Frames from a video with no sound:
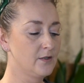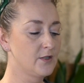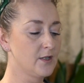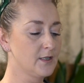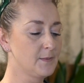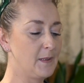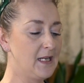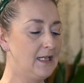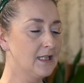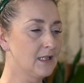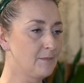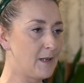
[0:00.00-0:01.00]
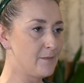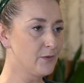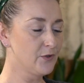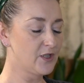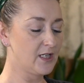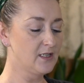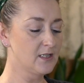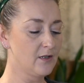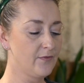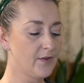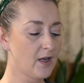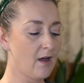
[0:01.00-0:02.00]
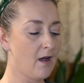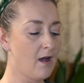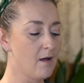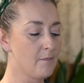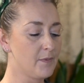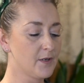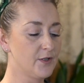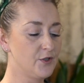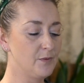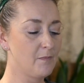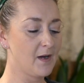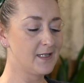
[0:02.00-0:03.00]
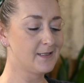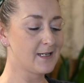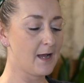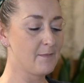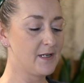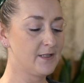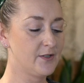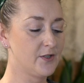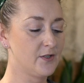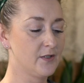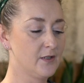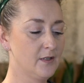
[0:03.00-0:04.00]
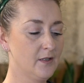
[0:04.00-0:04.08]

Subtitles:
just be a little bit more gentle on the cut, because you might damage